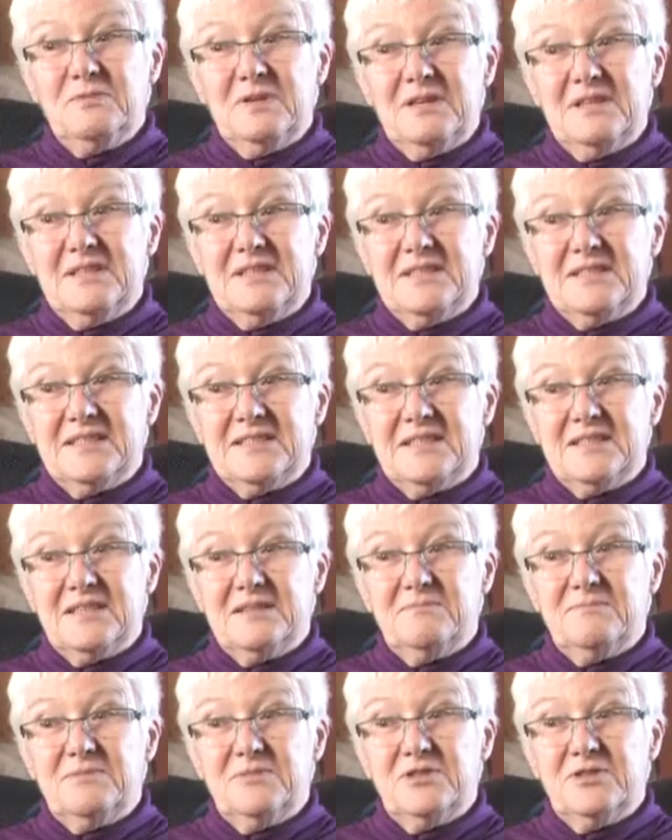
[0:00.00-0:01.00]
It's
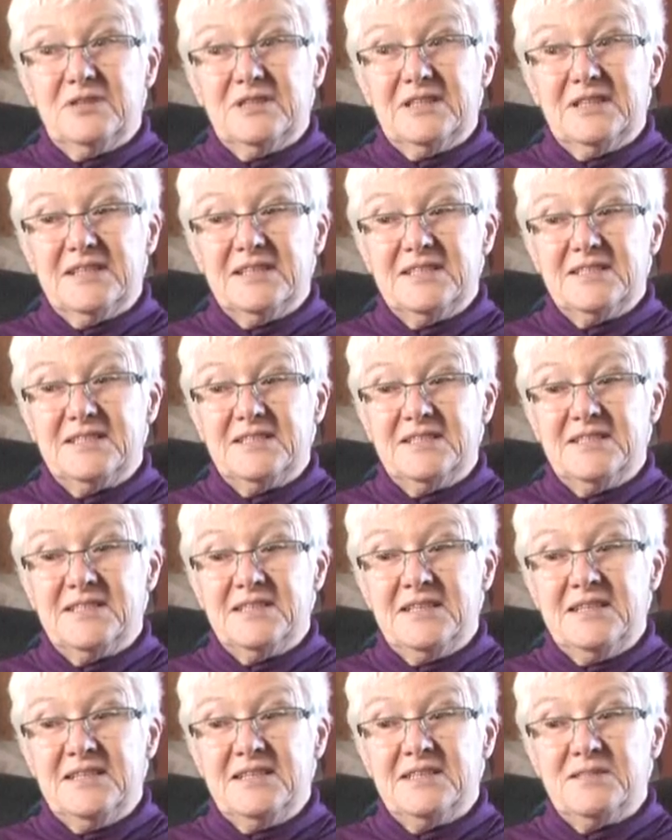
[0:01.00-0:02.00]
not a nice
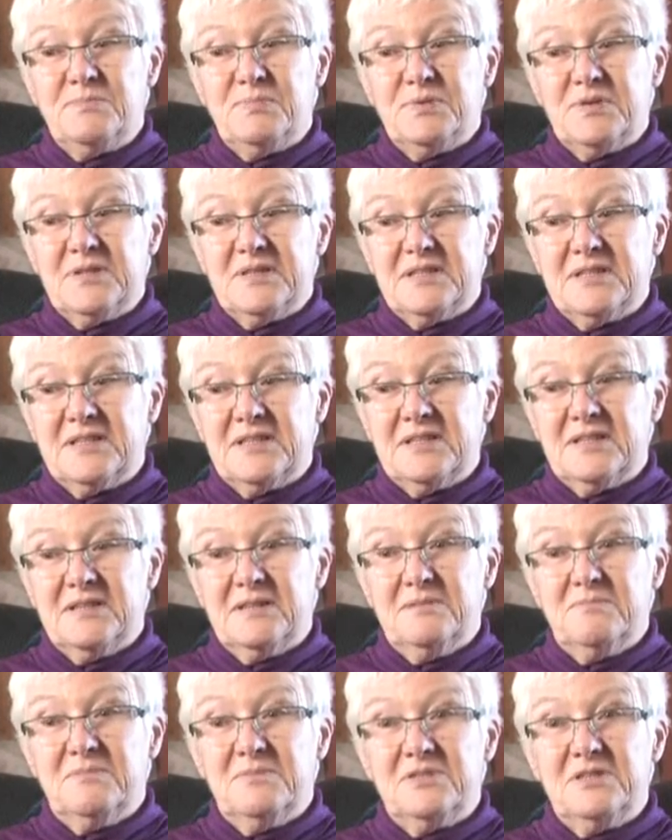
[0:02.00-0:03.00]
disease, but
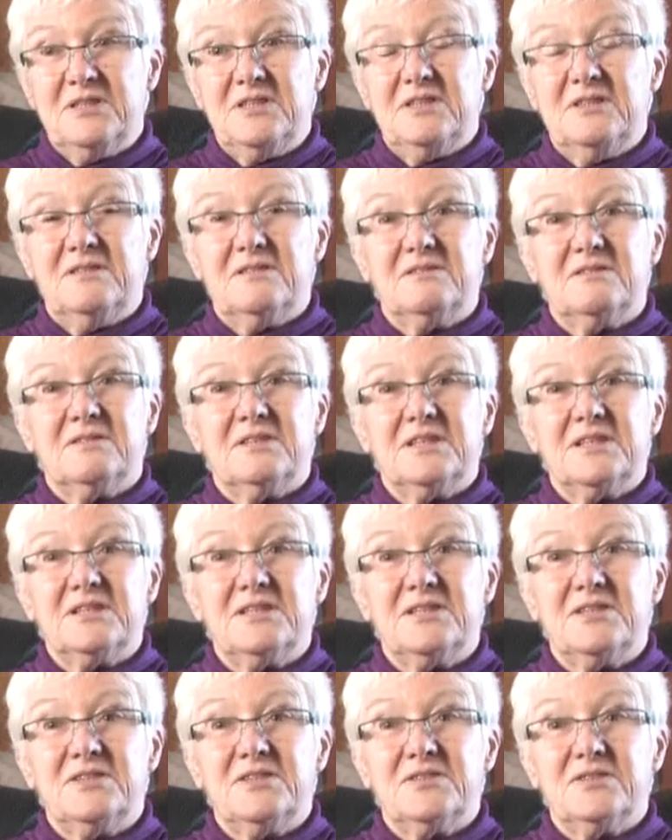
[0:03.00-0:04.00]
you
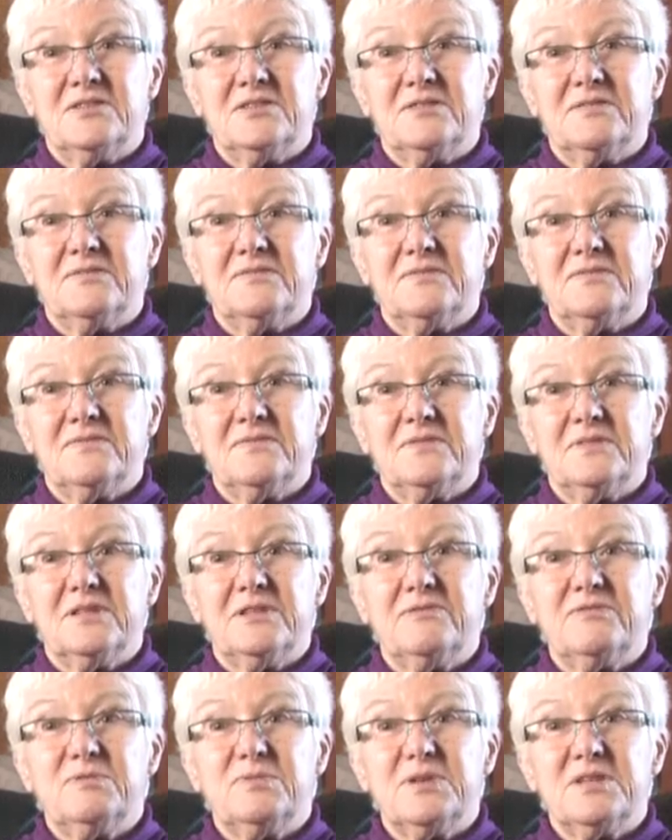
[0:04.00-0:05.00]
learn to sort of
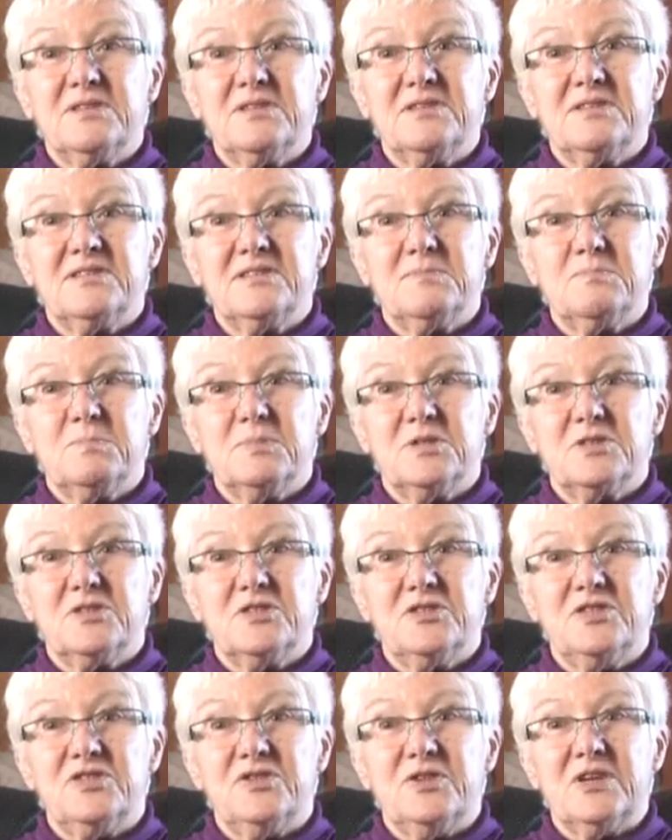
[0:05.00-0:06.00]
live with it as
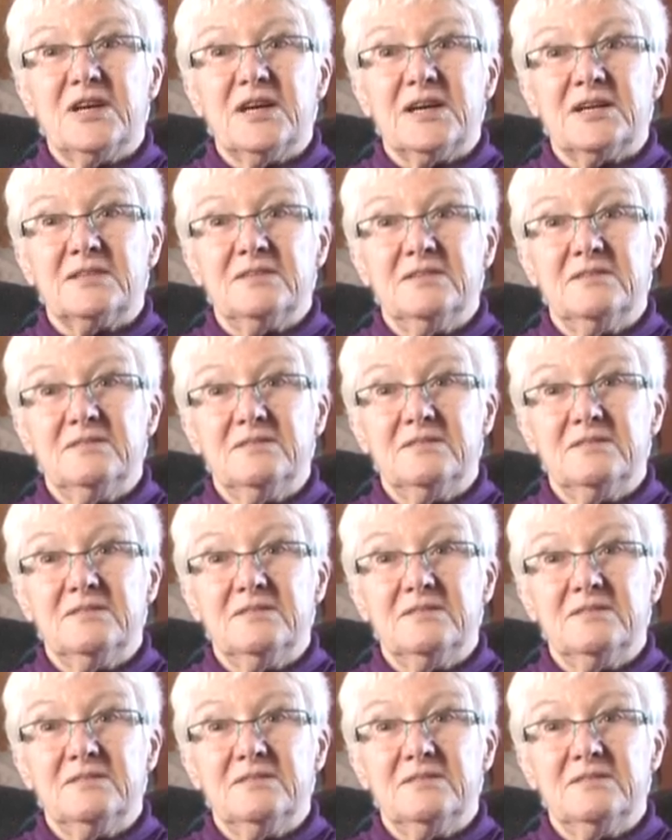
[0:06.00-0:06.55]
much as you can.